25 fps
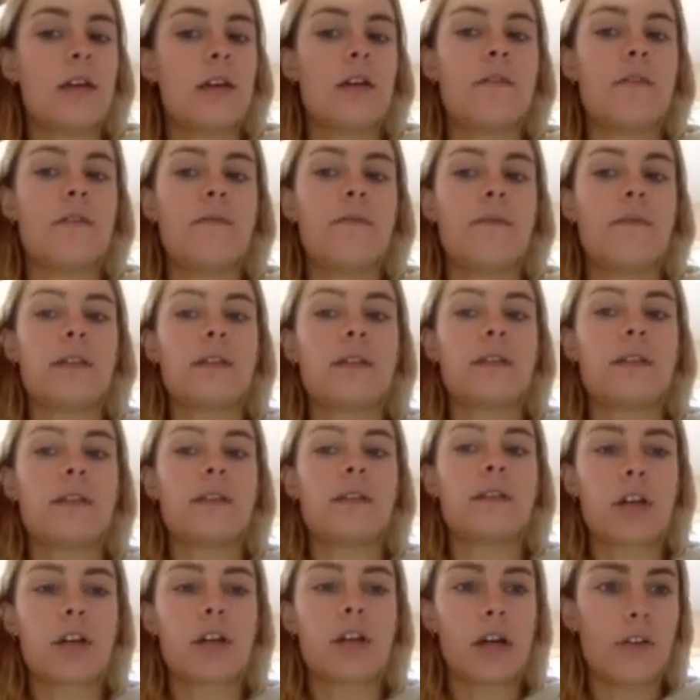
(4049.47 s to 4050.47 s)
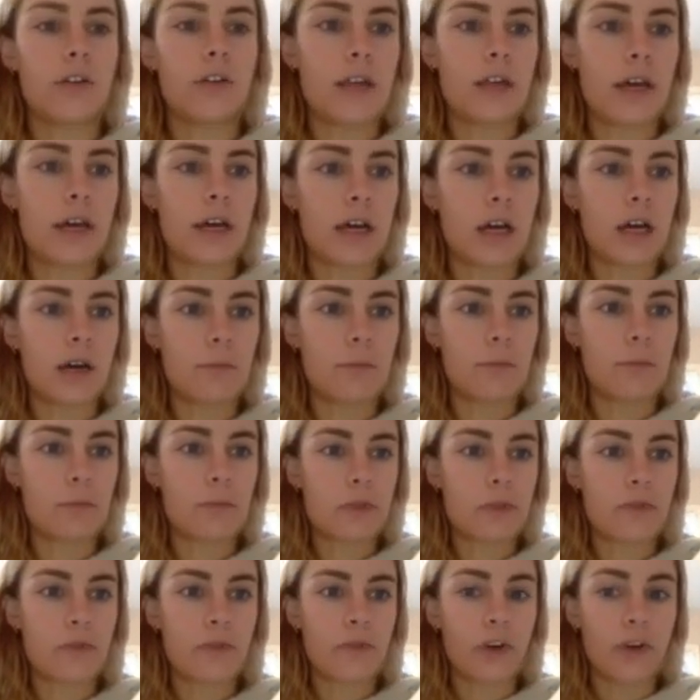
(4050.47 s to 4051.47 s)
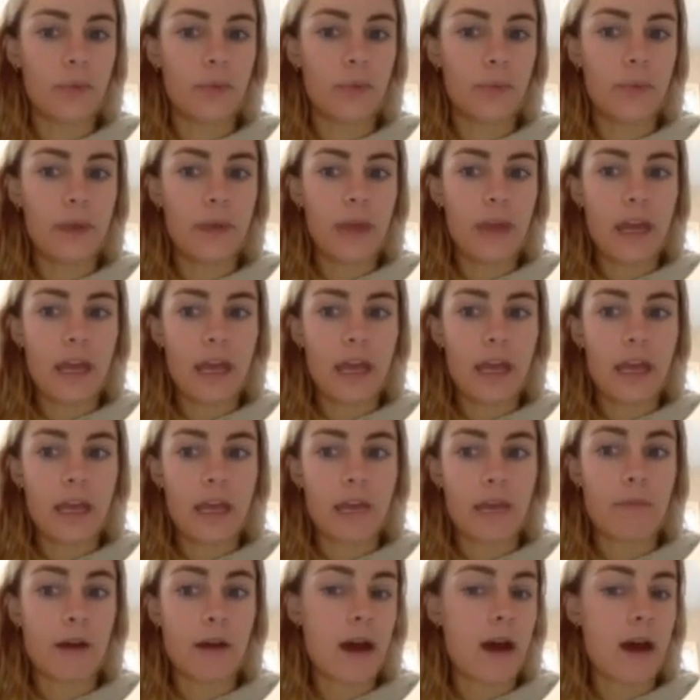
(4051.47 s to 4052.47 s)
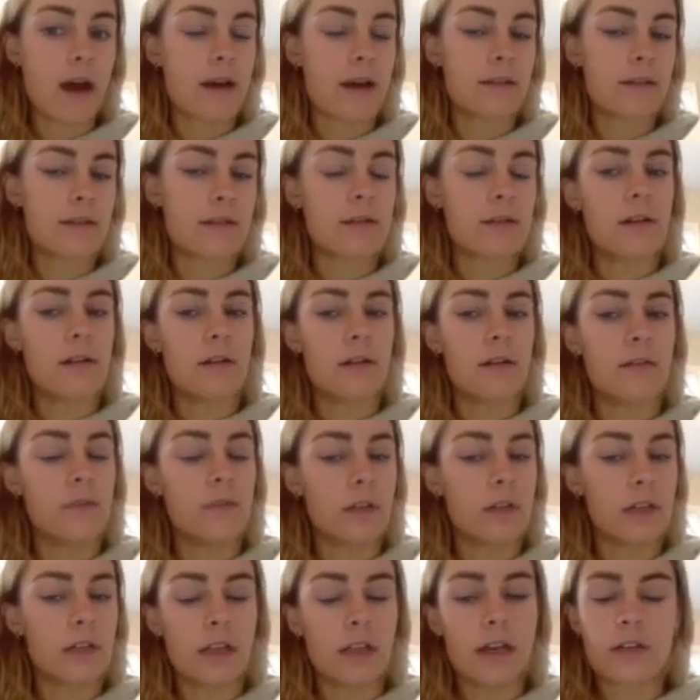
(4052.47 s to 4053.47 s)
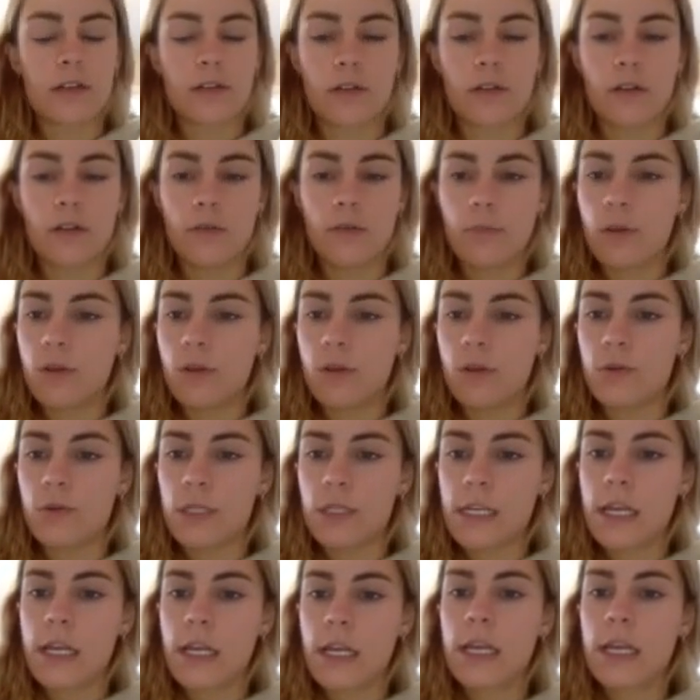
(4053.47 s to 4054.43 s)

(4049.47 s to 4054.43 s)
if this is a child that comes from a past of neglect or abuse,